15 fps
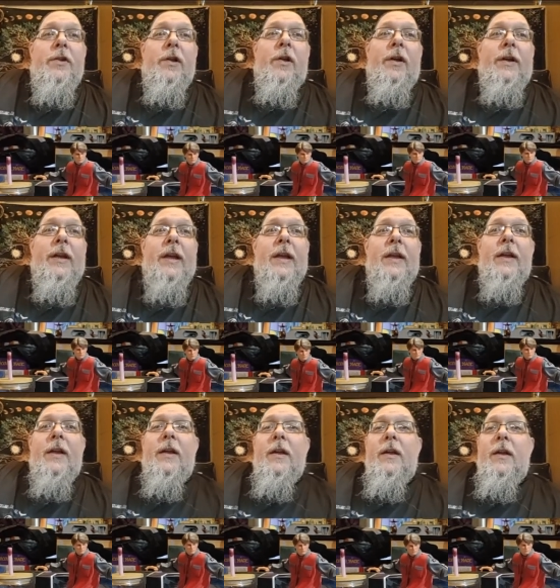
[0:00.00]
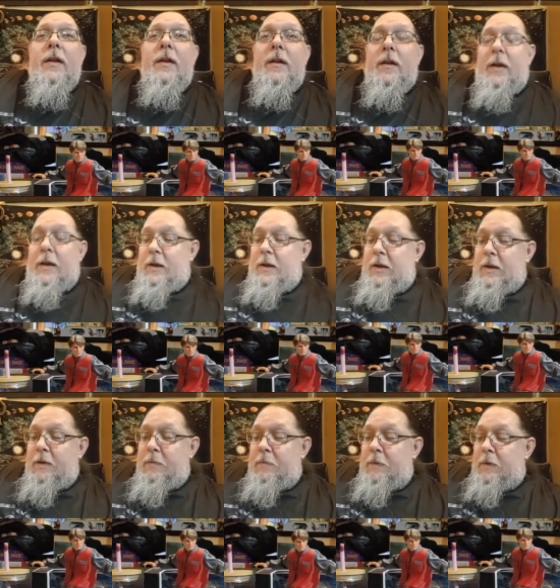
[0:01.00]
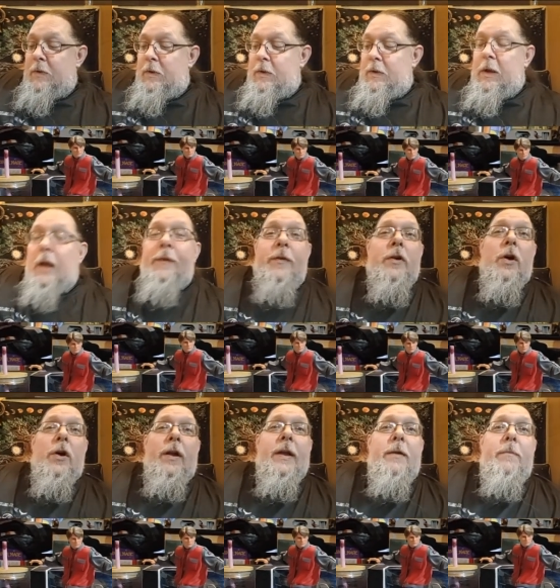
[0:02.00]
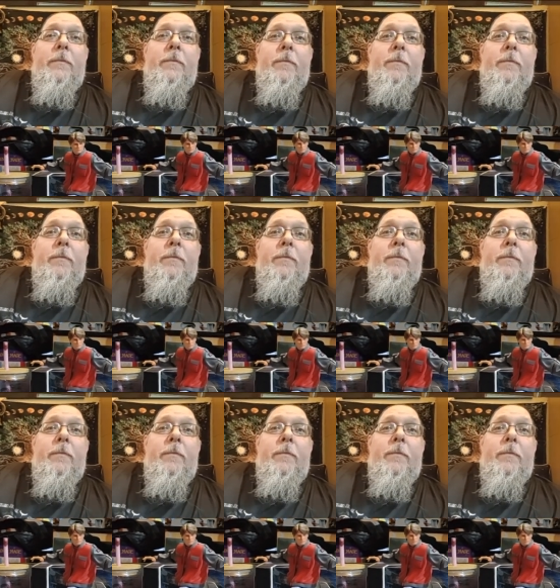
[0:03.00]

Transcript: you like it? If you got it,